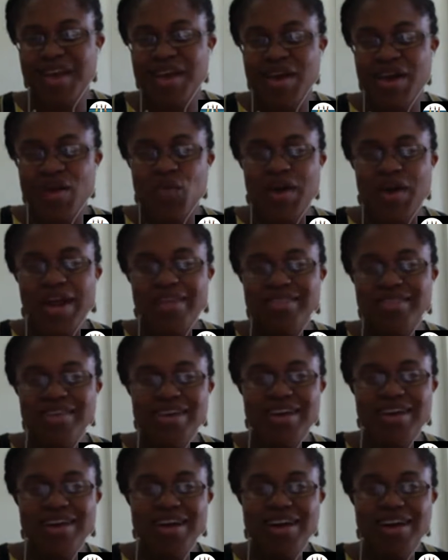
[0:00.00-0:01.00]
Well, I
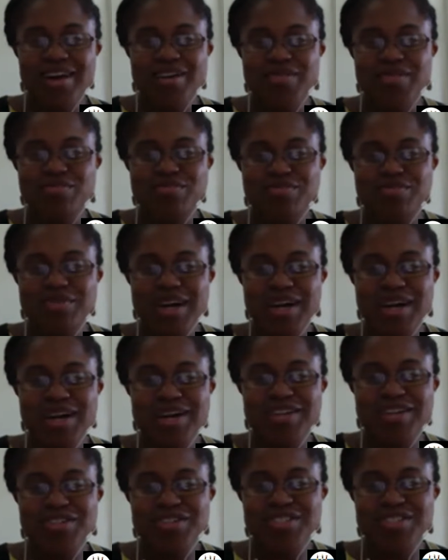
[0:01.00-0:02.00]
think a
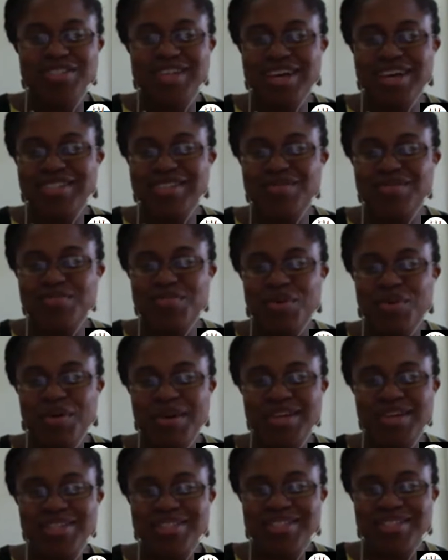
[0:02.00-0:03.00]
good starting
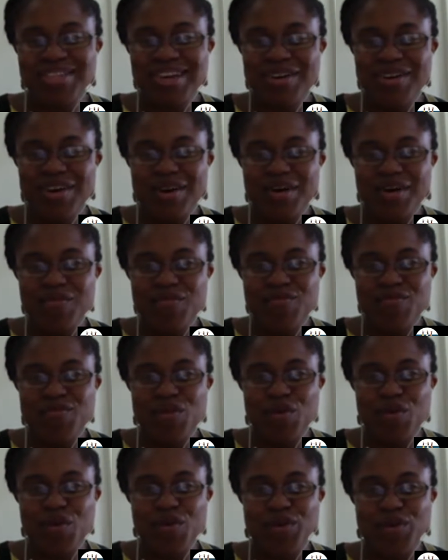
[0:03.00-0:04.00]
point
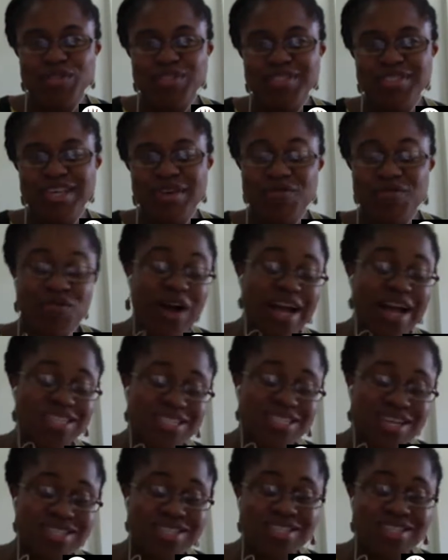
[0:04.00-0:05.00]
for
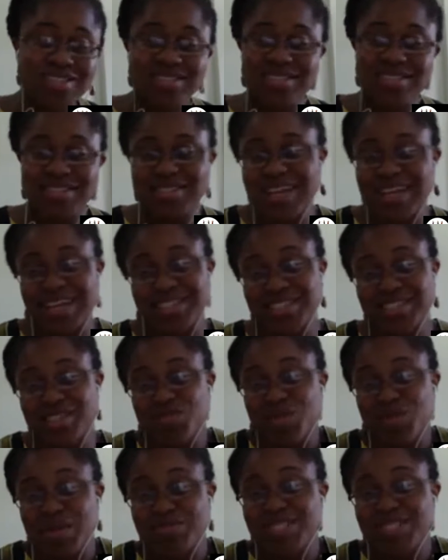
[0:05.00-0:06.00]
Ashesi is just the Ashesi
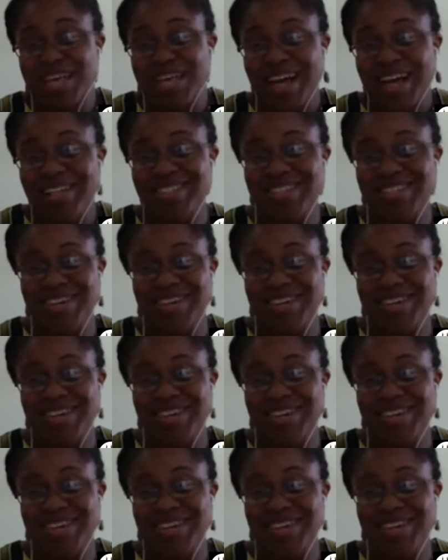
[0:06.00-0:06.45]
website,